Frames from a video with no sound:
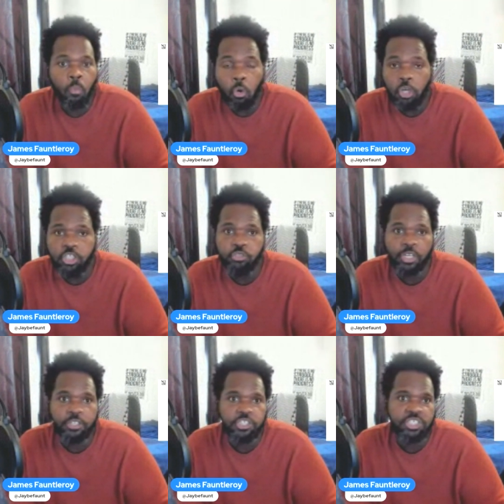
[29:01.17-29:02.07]
more
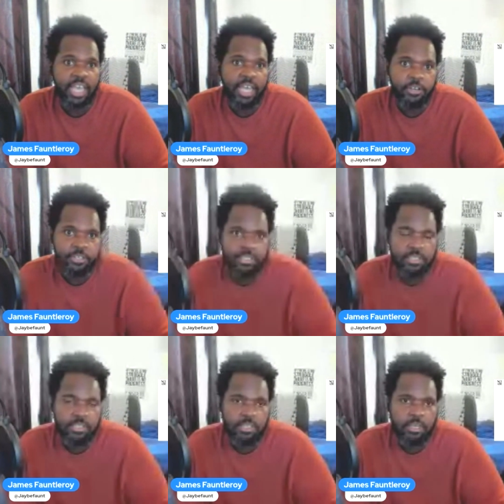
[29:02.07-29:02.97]
stricter
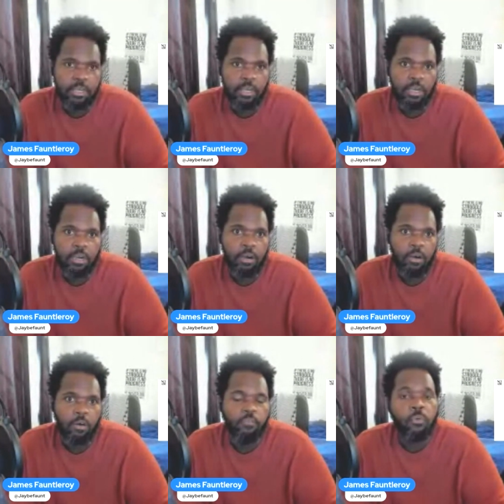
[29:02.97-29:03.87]
standards
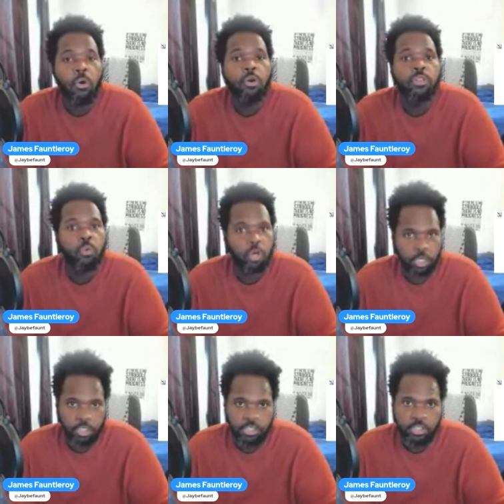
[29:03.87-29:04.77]
for the
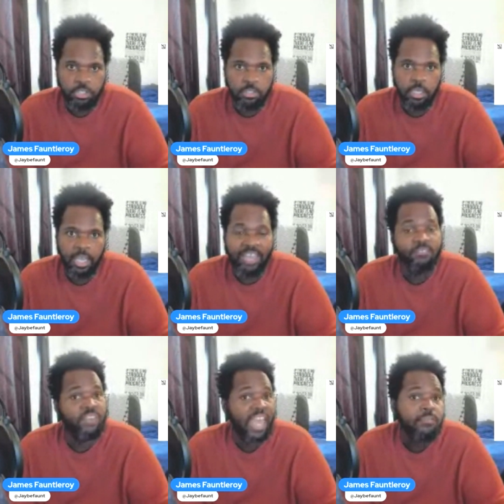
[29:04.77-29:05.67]
workers
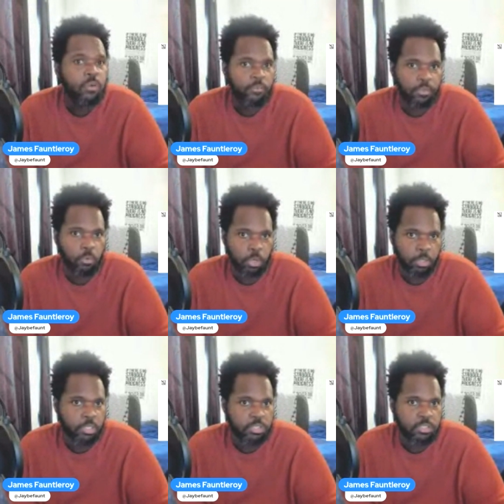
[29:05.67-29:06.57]
in favor of the
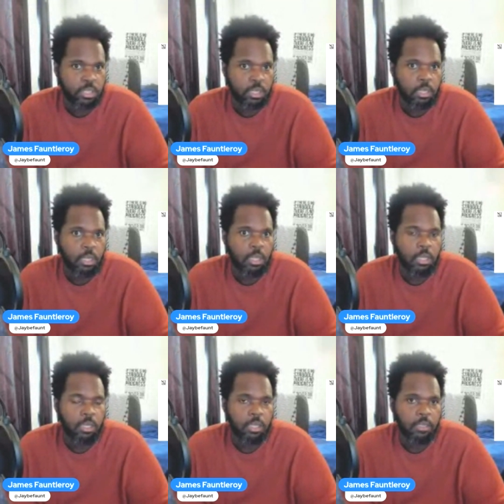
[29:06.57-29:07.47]
workers.
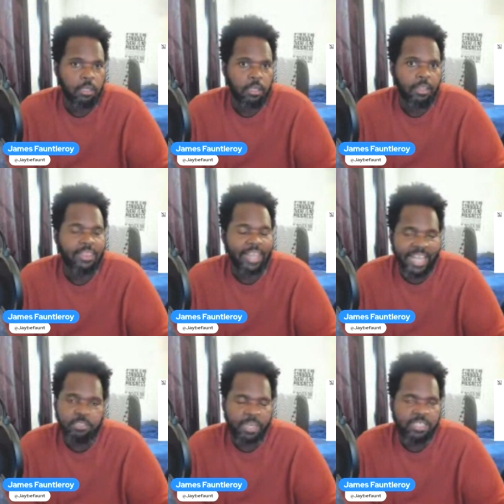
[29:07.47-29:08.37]

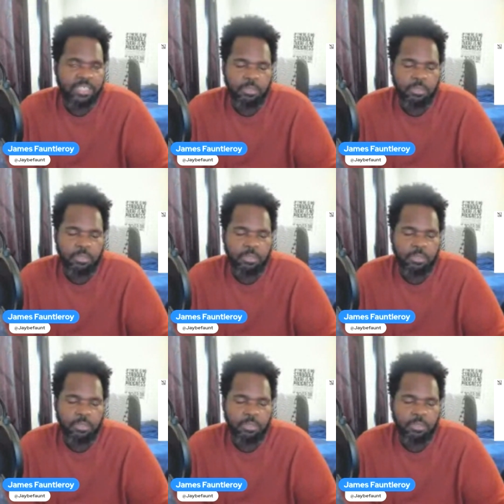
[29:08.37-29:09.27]
That's basically what they're
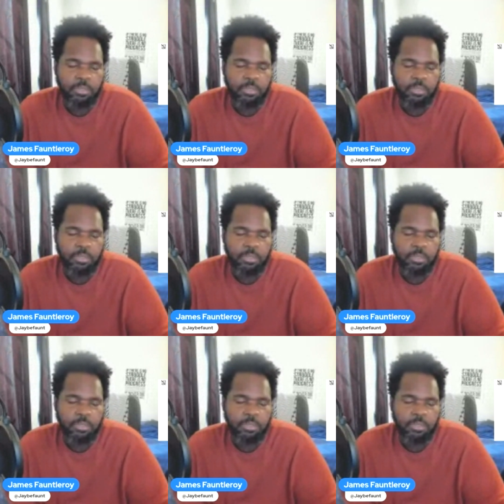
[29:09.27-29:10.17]
saying.
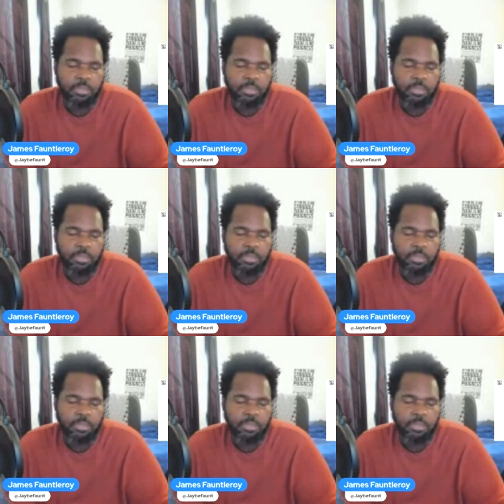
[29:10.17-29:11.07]
Screw the
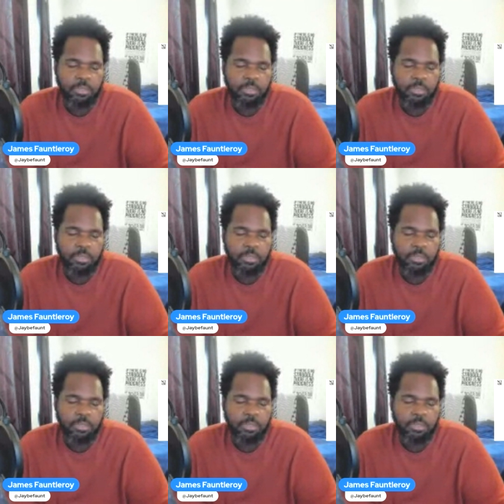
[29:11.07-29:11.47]
workers.